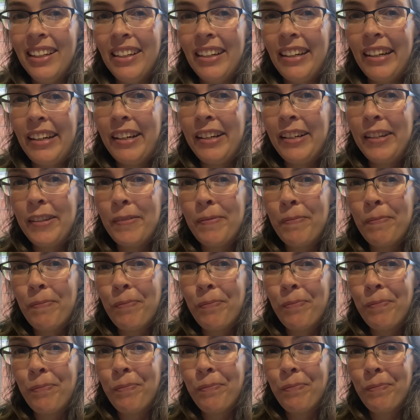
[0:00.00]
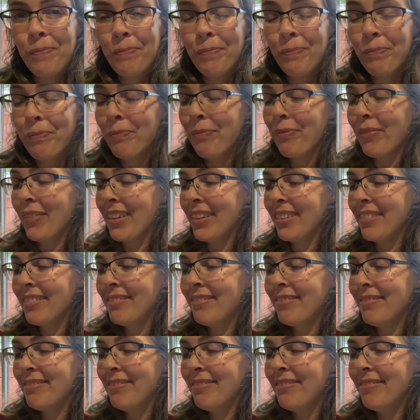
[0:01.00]

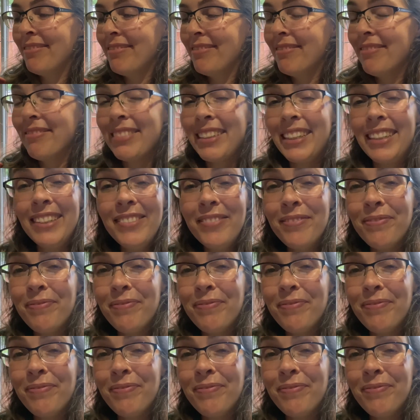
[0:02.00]
Yeah.